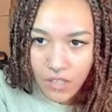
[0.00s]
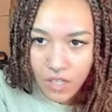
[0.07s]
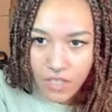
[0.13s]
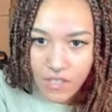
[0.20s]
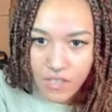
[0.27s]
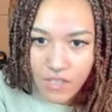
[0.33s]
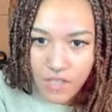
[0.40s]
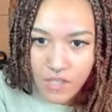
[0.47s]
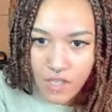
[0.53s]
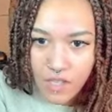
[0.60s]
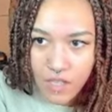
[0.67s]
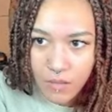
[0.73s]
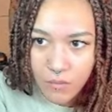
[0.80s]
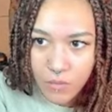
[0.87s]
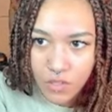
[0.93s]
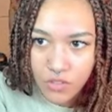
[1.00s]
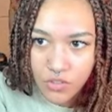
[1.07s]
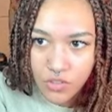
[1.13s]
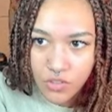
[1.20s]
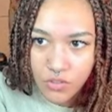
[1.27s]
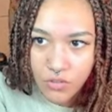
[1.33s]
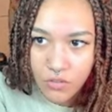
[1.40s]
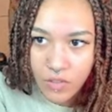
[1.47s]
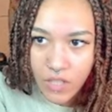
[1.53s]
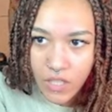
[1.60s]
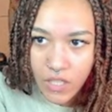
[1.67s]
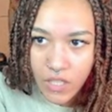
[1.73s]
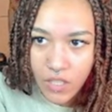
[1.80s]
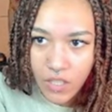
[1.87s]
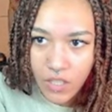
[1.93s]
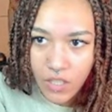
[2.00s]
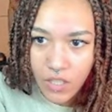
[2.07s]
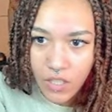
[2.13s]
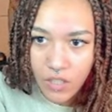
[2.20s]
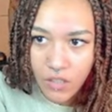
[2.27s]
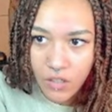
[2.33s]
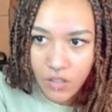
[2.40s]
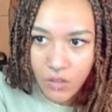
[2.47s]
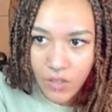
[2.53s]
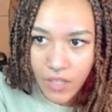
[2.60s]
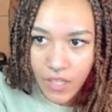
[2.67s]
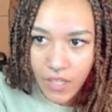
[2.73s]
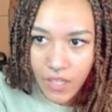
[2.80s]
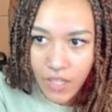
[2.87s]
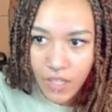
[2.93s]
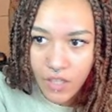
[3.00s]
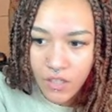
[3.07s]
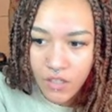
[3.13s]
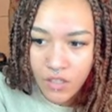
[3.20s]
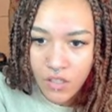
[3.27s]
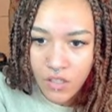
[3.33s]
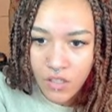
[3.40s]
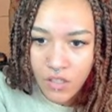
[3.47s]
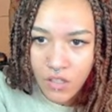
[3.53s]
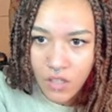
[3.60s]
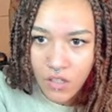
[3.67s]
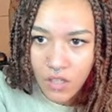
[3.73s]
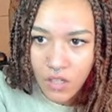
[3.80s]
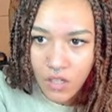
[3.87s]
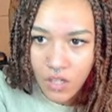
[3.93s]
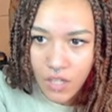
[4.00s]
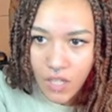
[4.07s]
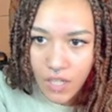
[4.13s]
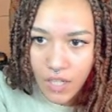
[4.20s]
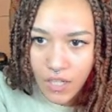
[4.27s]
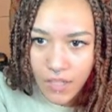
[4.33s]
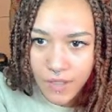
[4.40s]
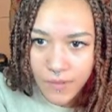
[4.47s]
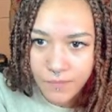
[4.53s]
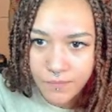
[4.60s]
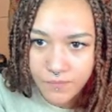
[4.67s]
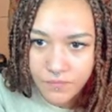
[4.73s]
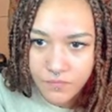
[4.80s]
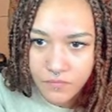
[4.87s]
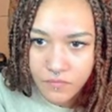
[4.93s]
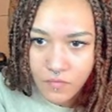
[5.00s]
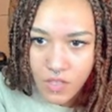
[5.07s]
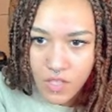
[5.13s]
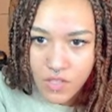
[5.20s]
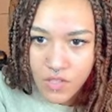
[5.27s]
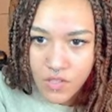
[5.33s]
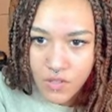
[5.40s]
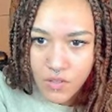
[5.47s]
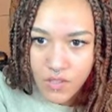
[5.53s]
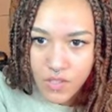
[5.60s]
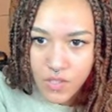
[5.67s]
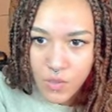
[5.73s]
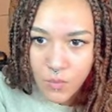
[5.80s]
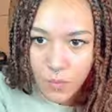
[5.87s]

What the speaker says: get some jewelry here. Okay, let's do this